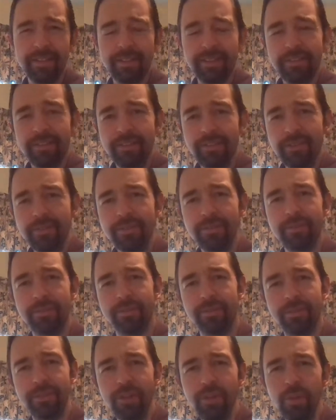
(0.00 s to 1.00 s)
You
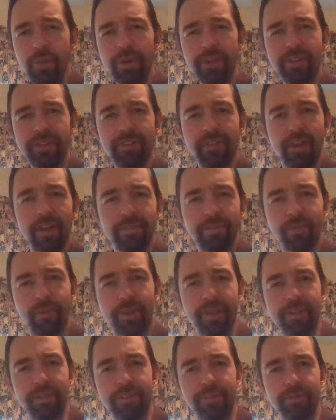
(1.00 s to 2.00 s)
were the tough
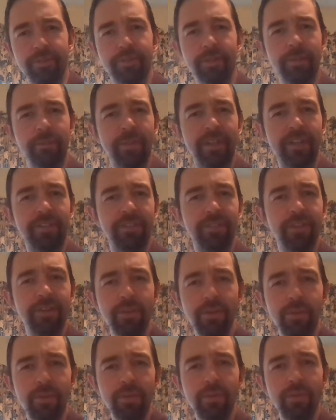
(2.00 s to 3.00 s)
ones, because
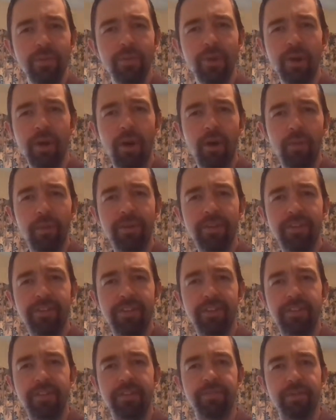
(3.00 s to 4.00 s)
you were always
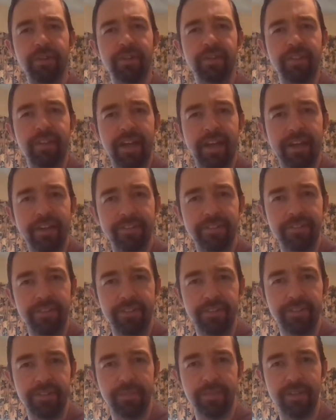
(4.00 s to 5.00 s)
the different class
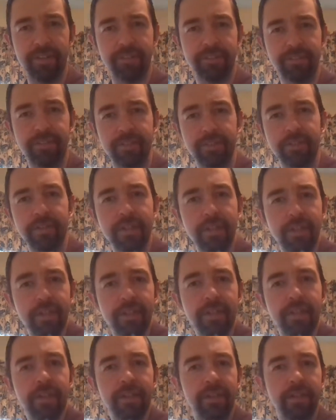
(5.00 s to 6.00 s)
this semester.
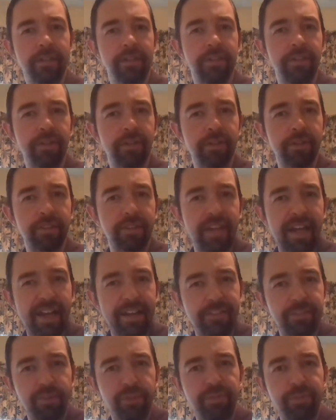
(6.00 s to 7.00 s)
Your
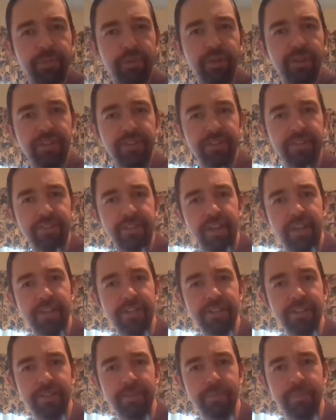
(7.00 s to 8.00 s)
class was
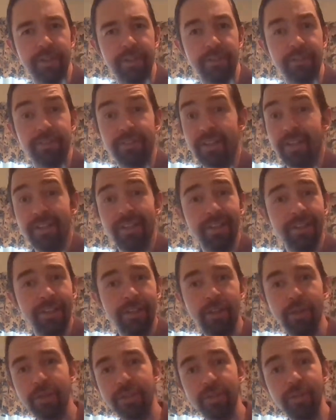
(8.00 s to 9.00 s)
presentation-based.
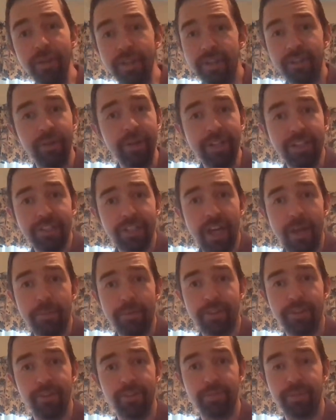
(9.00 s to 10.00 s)
You were doing a great job
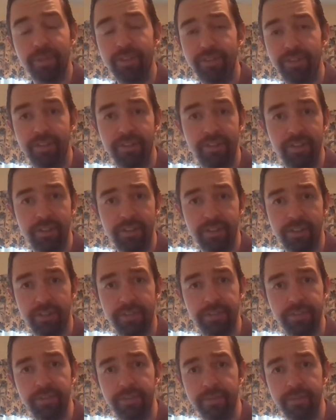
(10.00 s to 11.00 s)
with those
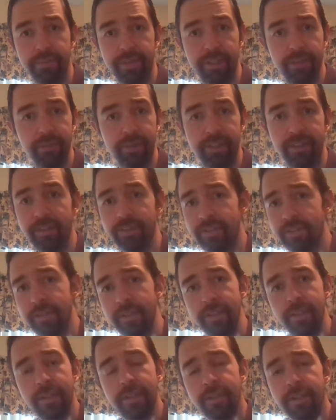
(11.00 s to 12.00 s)
presentations, too, by the way.
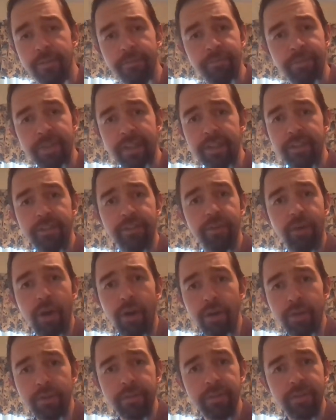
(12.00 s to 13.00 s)
You
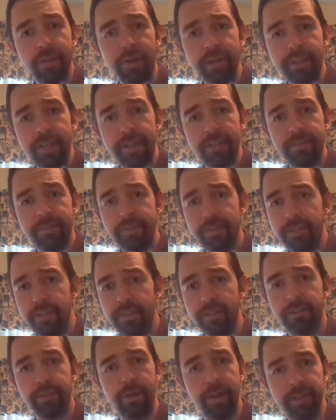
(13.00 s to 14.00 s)
all got,
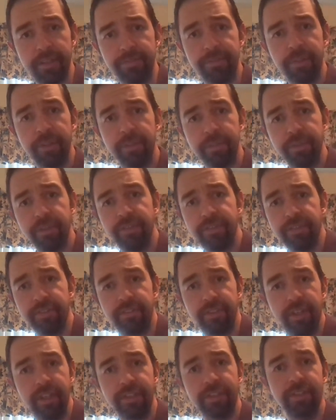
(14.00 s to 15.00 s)
credit for your
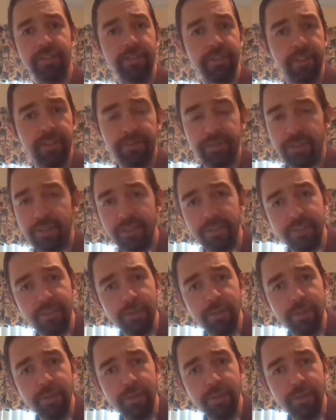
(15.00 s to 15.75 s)
presentations, and if you didn't do a